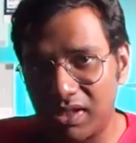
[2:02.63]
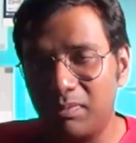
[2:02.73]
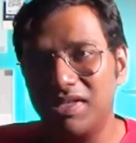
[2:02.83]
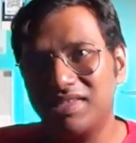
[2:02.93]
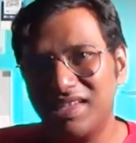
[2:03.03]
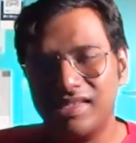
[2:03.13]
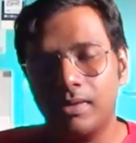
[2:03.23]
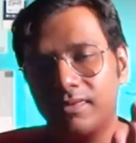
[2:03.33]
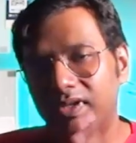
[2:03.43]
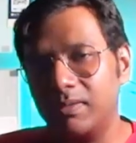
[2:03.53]
that means 6
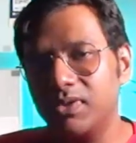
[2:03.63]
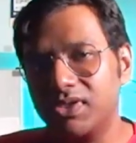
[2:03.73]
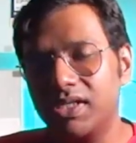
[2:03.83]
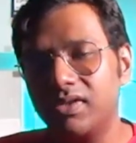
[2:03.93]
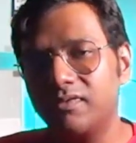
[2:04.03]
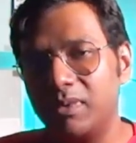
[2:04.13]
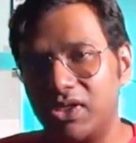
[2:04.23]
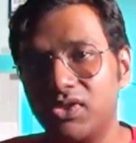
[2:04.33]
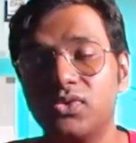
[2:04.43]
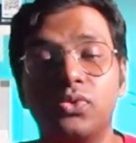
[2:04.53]
out of 10% of
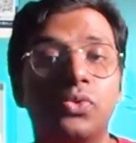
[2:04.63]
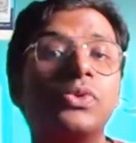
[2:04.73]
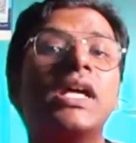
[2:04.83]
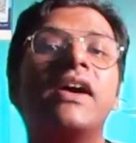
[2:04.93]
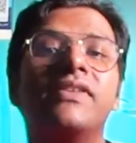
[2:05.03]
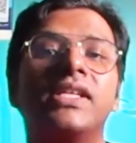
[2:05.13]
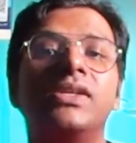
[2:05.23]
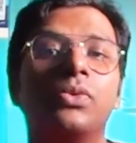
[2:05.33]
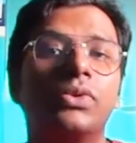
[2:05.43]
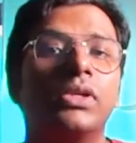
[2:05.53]
patients who don't have
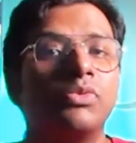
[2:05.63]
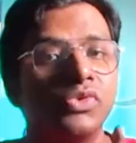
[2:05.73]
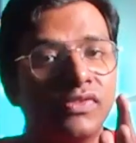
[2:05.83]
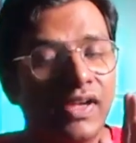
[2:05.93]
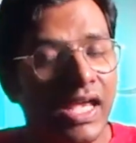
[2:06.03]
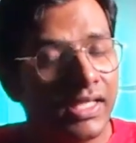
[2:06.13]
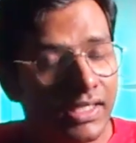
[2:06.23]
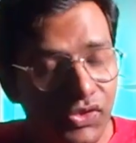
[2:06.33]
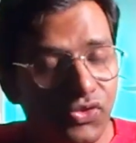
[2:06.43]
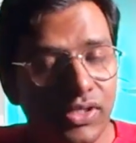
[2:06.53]
any oral abusive
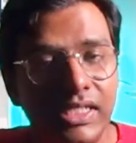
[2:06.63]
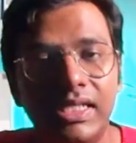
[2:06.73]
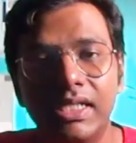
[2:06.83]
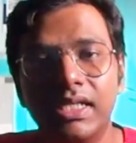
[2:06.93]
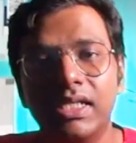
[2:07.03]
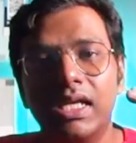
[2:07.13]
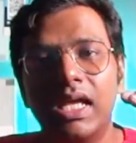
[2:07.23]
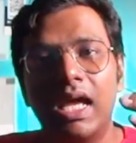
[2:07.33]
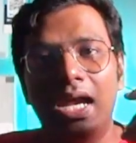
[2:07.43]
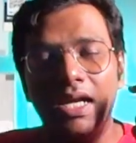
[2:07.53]
history
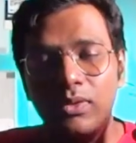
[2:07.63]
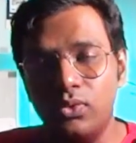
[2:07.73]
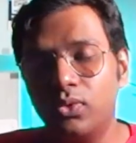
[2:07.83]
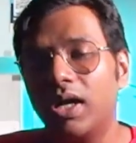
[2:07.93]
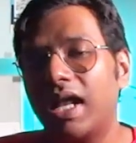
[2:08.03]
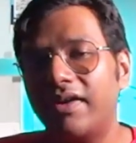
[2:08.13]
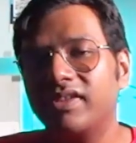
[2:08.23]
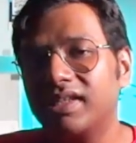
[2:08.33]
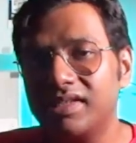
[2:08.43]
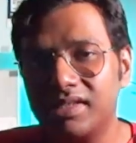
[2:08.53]
and who are
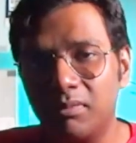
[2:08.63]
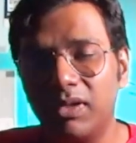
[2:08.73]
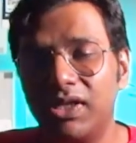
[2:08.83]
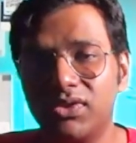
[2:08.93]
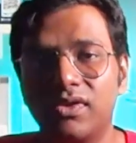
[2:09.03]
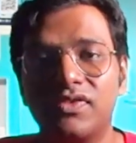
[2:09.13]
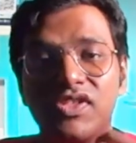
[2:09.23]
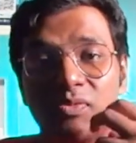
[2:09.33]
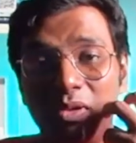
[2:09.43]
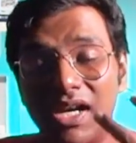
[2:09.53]
having these complaints of
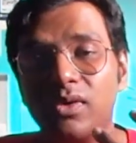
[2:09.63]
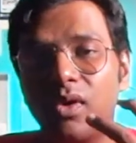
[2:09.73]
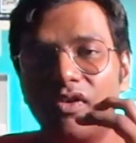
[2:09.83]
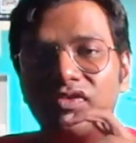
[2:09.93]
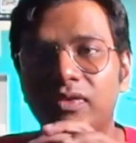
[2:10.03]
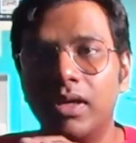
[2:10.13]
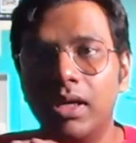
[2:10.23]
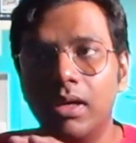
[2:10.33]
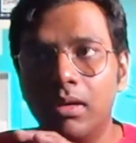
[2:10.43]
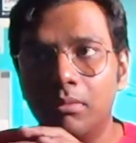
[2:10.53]
spread of
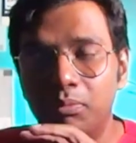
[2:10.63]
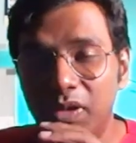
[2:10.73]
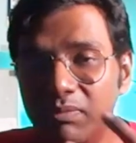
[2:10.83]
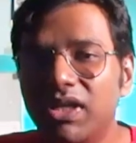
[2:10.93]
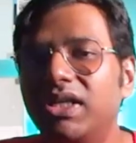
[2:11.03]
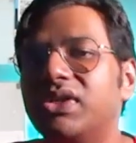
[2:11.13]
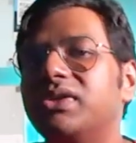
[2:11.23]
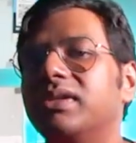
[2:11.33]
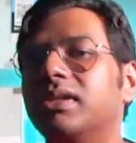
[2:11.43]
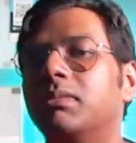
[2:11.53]

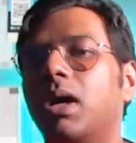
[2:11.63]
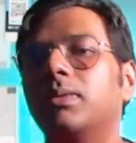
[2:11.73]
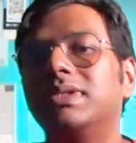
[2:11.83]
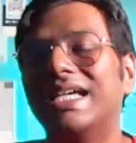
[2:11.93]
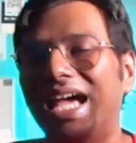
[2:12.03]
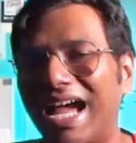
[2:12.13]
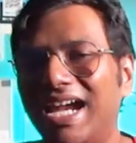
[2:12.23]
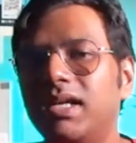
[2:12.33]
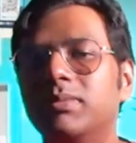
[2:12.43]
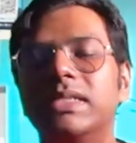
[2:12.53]
pigmentation in the mouth
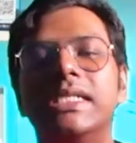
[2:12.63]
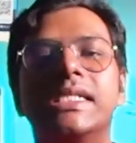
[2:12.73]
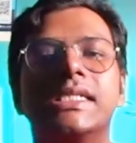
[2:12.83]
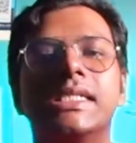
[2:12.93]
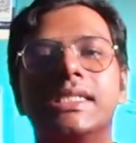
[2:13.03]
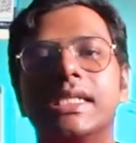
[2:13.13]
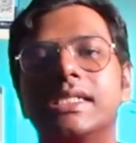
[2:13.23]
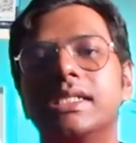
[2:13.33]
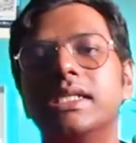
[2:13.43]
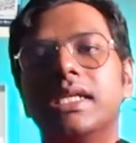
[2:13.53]
and burning
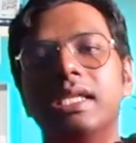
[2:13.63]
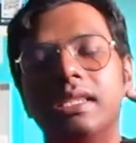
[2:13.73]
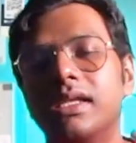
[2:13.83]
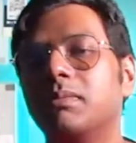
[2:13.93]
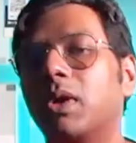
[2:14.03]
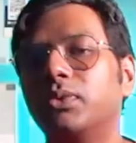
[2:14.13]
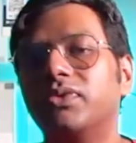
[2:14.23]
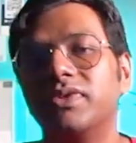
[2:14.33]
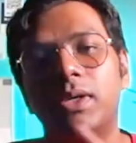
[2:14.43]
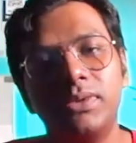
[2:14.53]
sensation in their
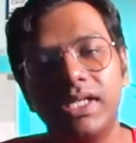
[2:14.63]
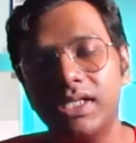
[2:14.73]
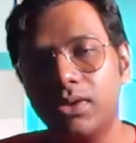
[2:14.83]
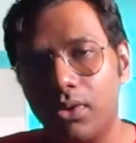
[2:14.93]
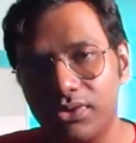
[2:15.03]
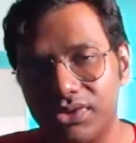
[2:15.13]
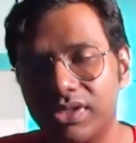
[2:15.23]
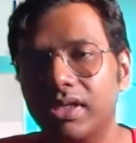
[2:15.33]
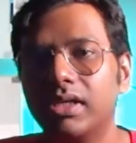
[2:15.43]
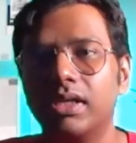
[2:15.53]
mouth without any cause,